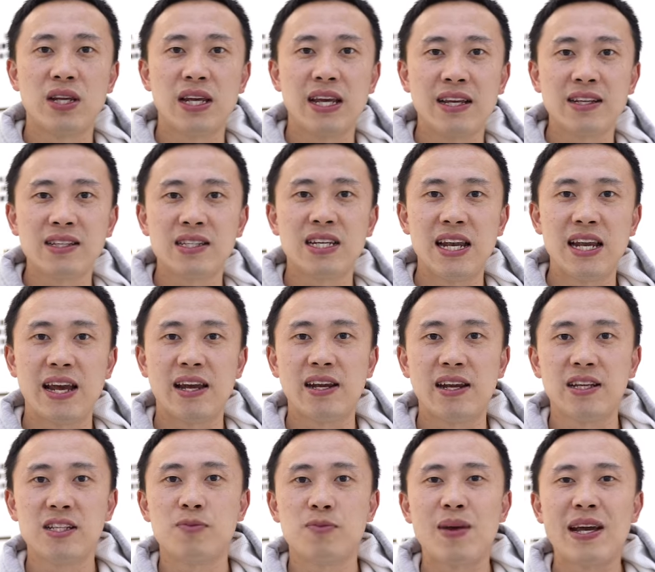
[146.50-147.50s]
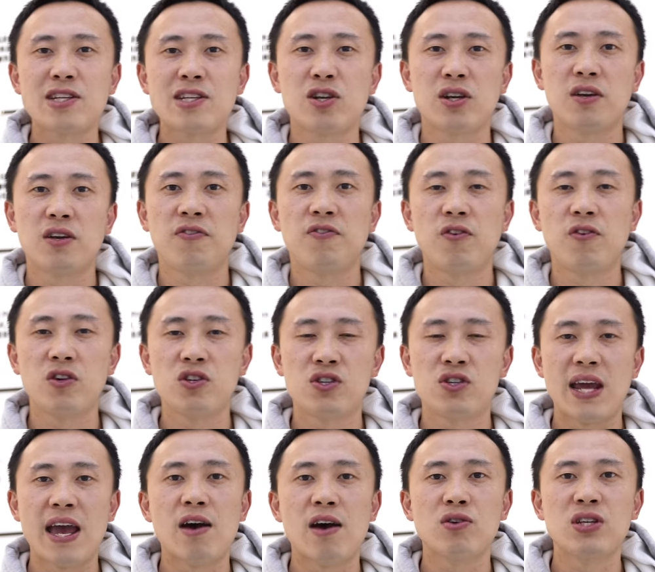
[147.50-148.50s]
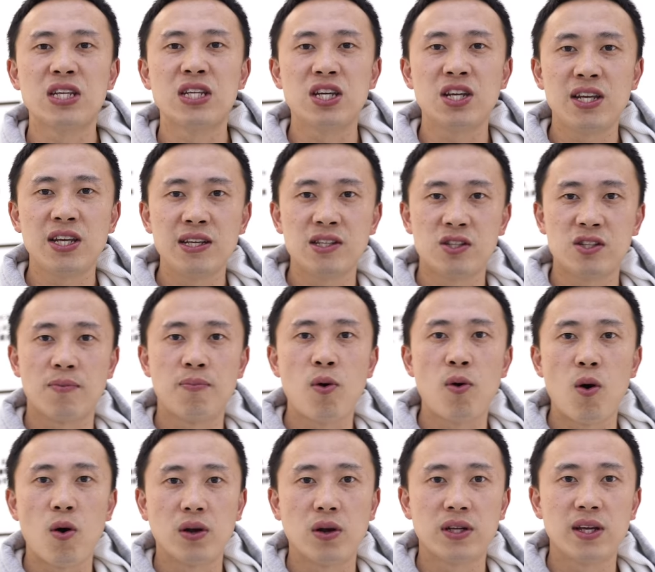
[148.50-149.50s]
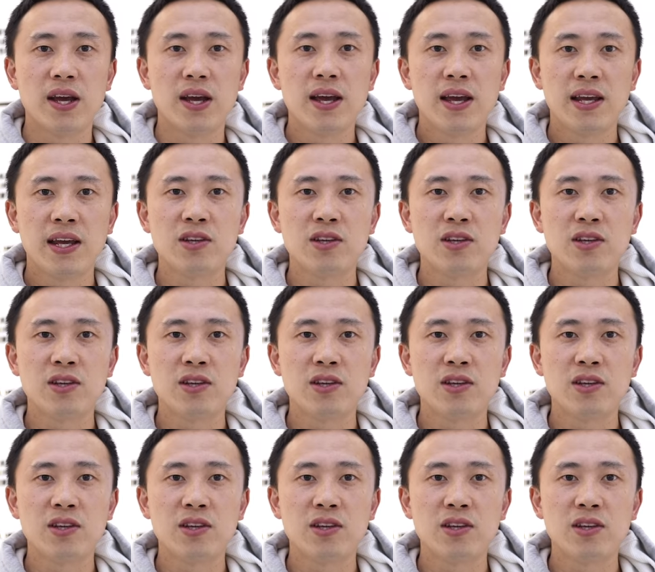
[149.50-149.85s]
the internet, especially the 4G LTE support,